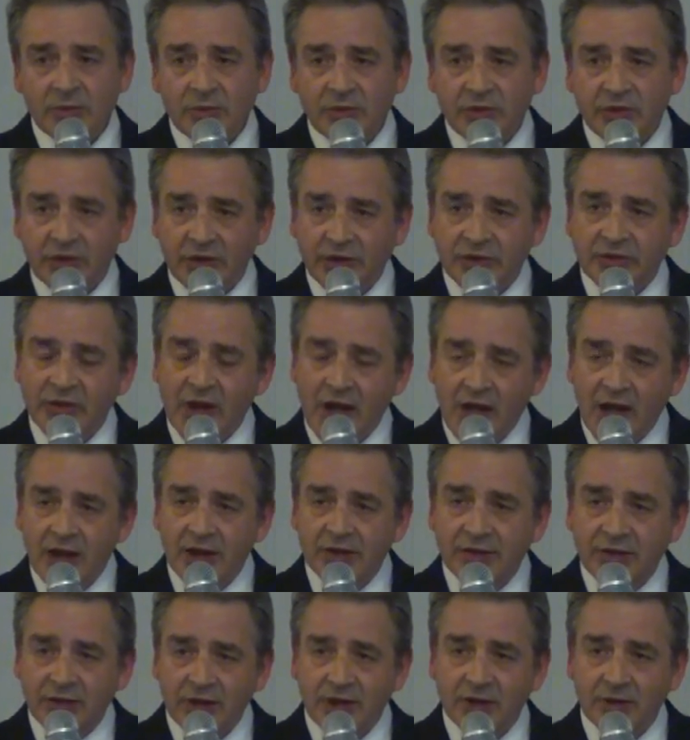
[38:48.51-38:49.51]

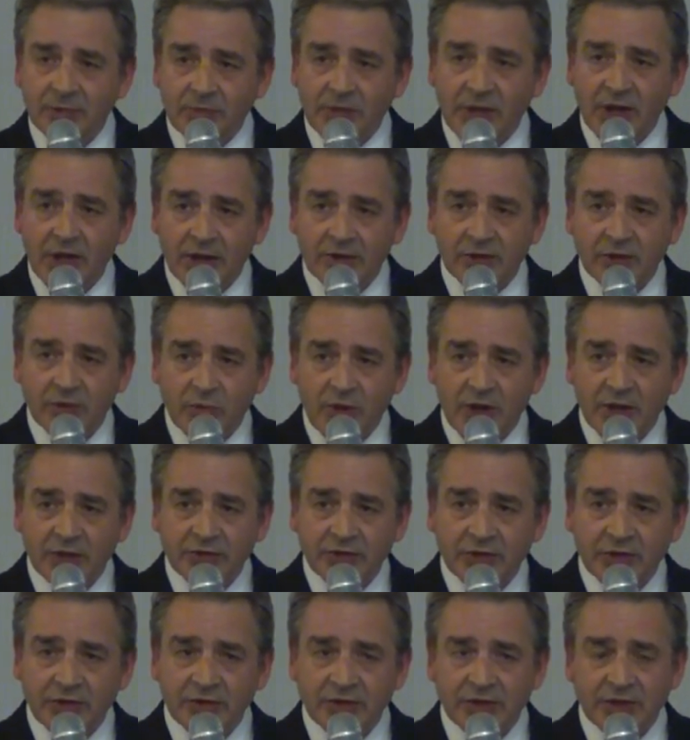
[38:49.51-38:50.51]
society and part of
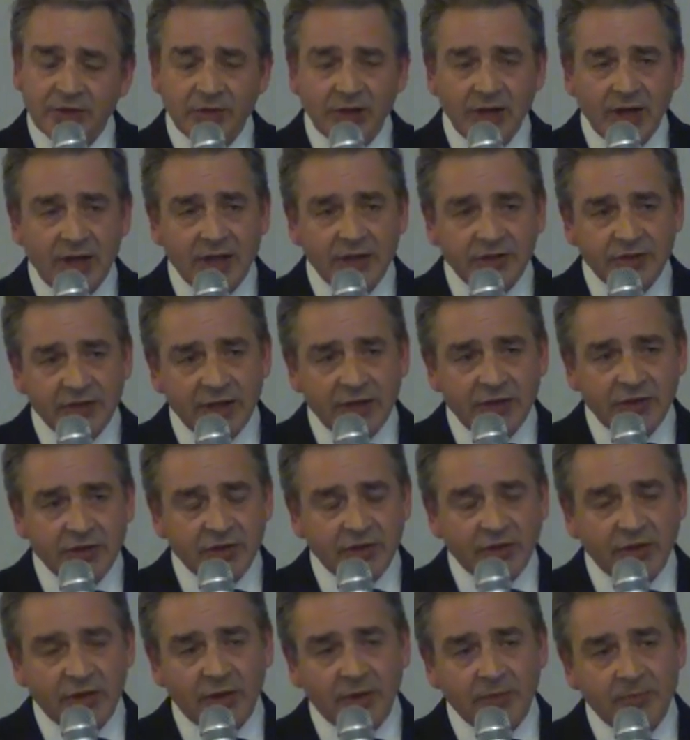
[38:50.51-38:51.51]
Western
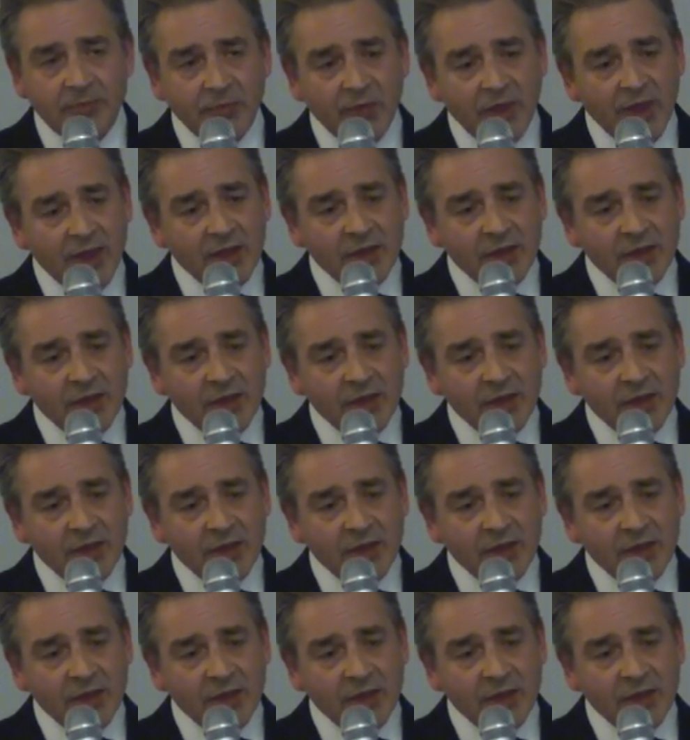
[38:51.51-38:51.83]
civilization, that